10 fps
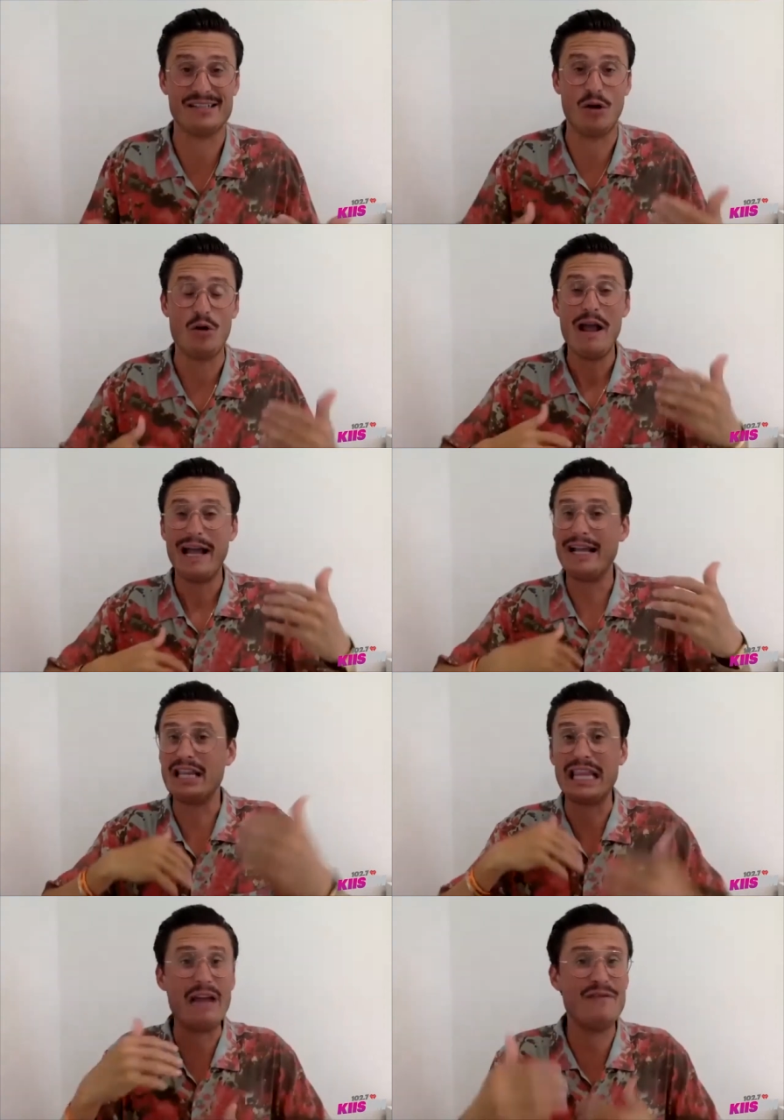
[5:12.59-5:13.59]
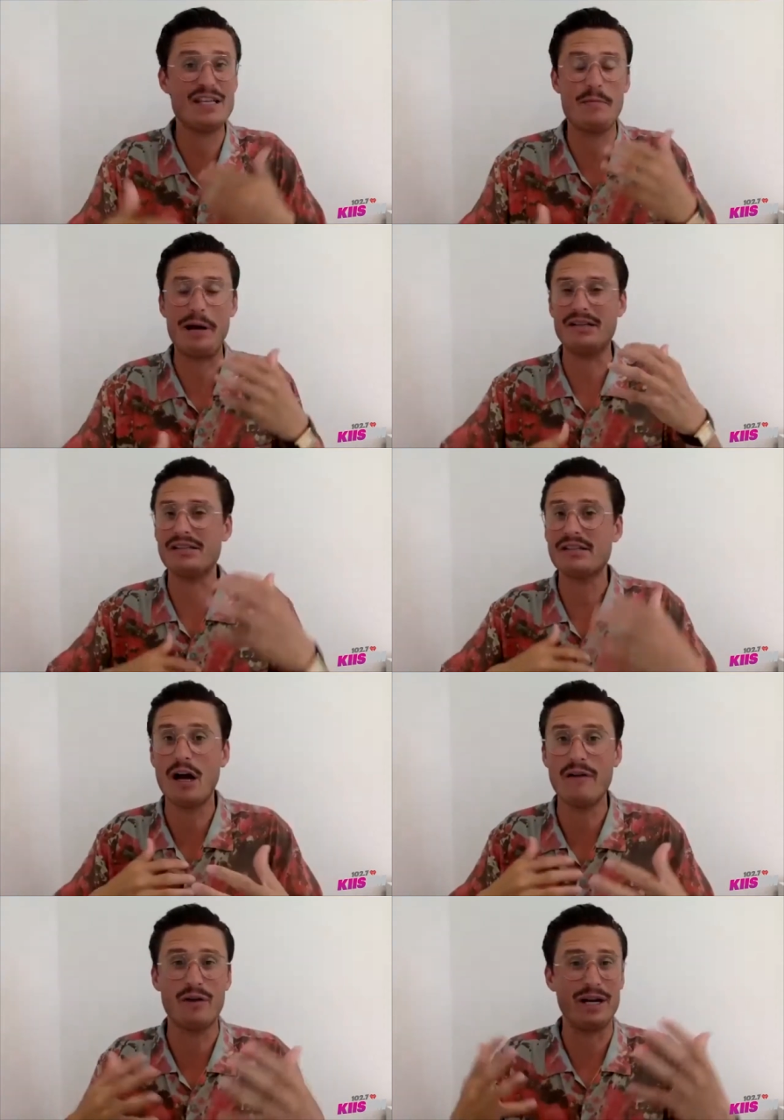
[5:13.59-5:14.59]
So it, life is about
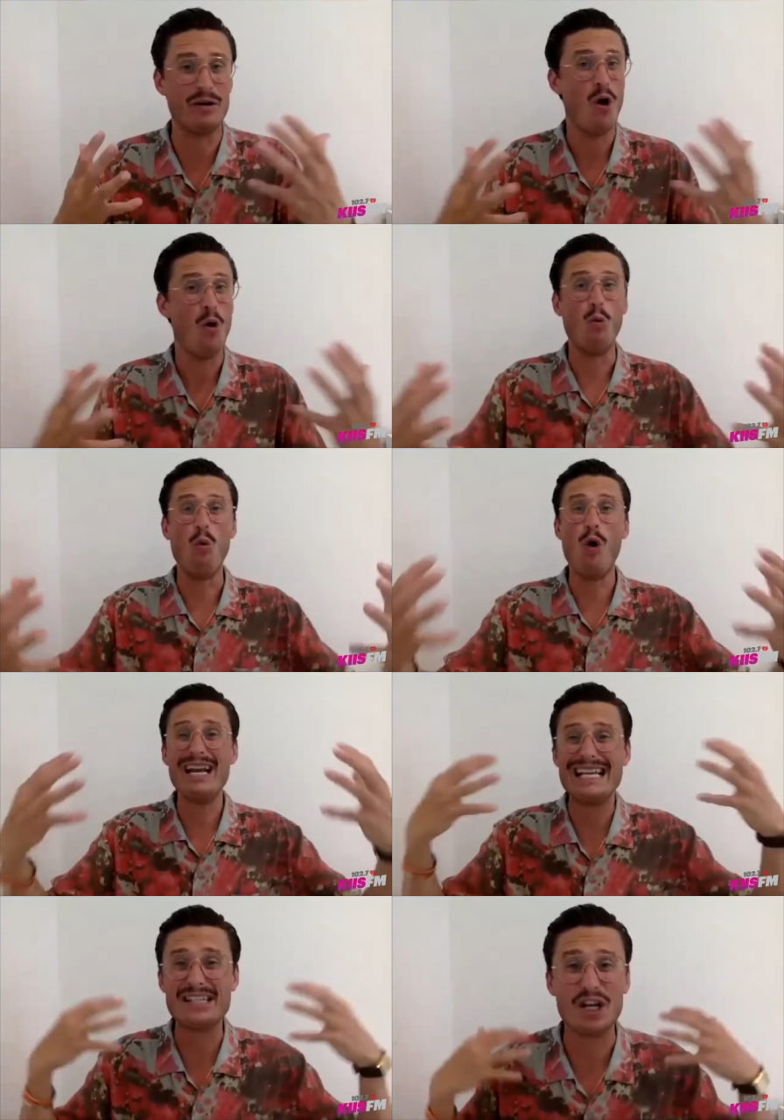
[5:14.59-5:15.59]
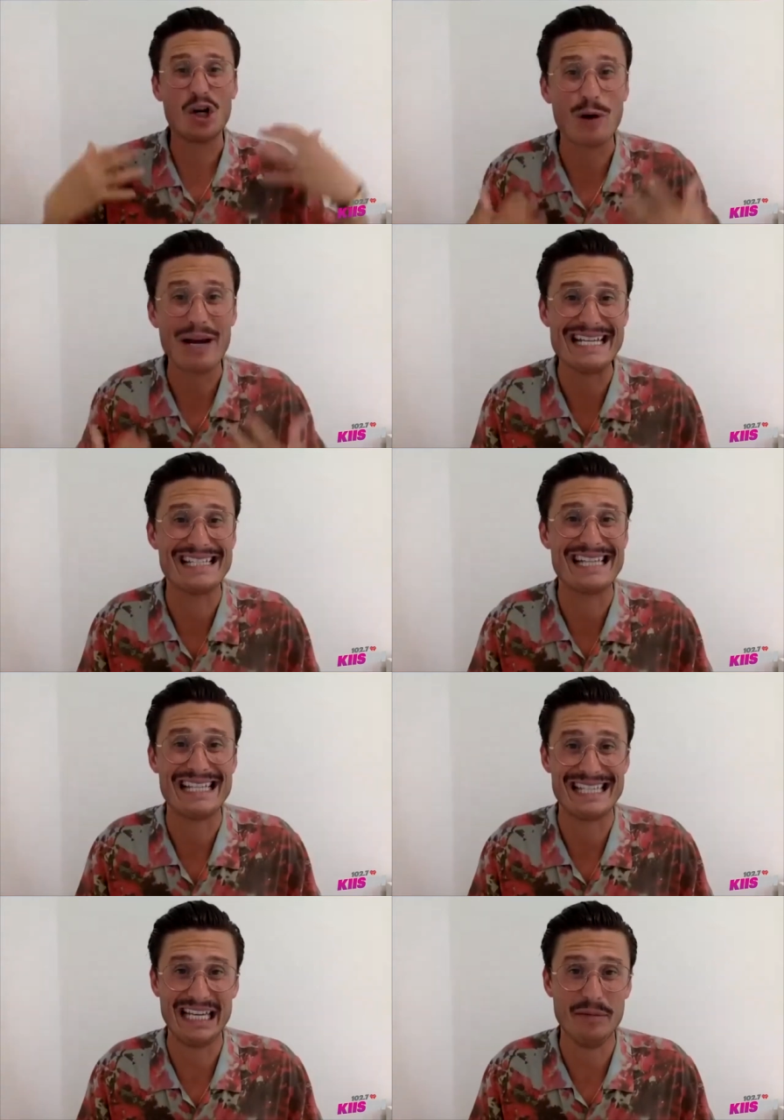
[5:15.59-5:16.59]
discovering what is the greatness
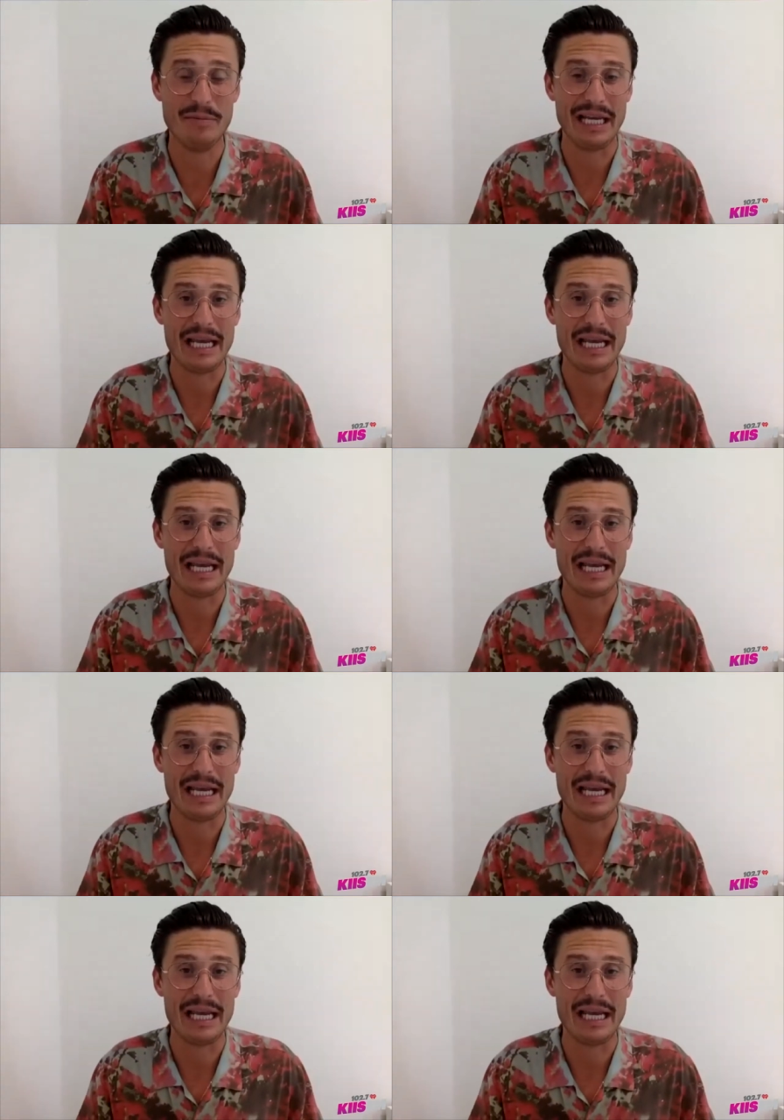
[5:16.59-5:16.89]
that's in me